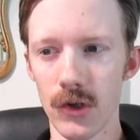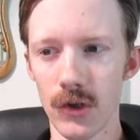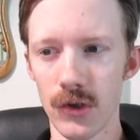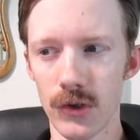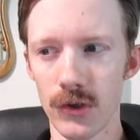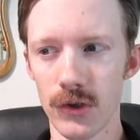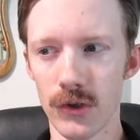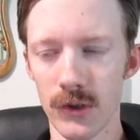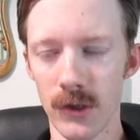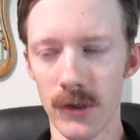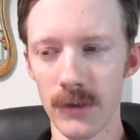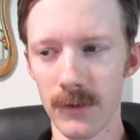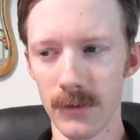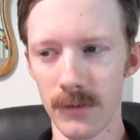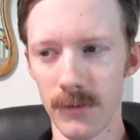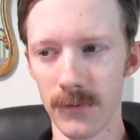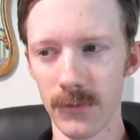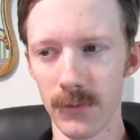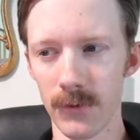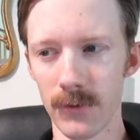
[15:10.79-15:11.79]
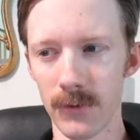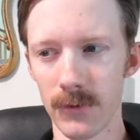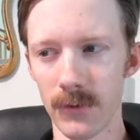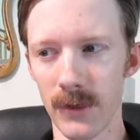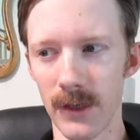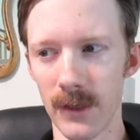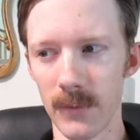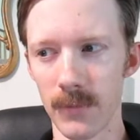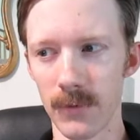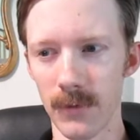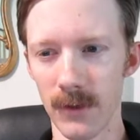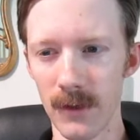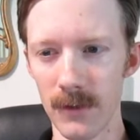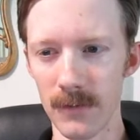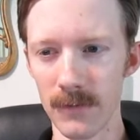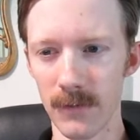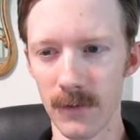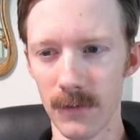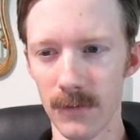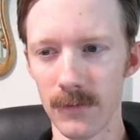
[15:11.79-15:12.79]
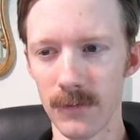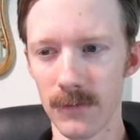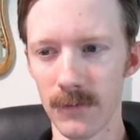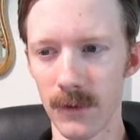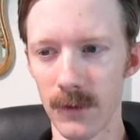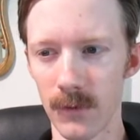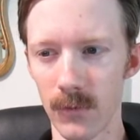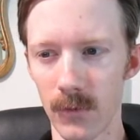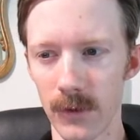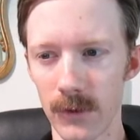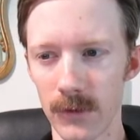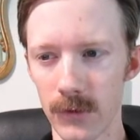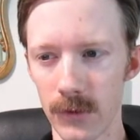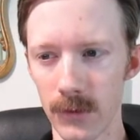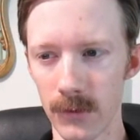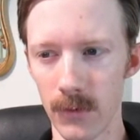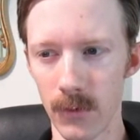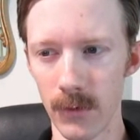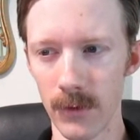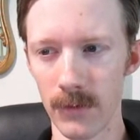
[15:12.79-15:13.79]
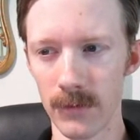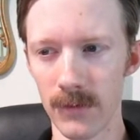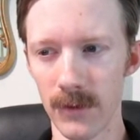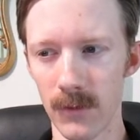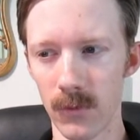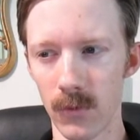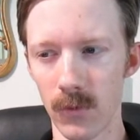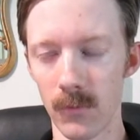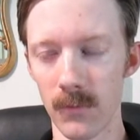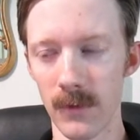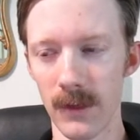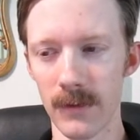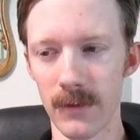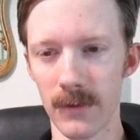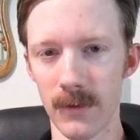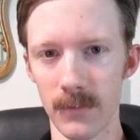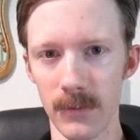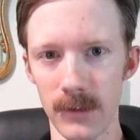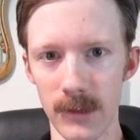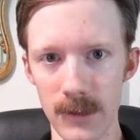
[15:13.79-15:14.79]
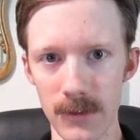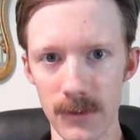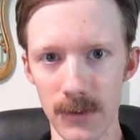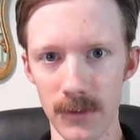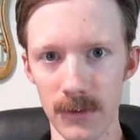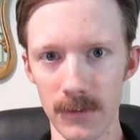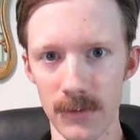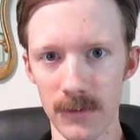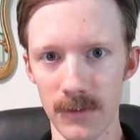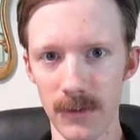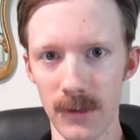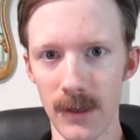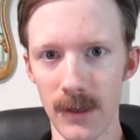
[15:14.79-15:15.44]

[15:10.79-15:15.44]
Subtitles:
shunted through a process in which loyalty will make them leaders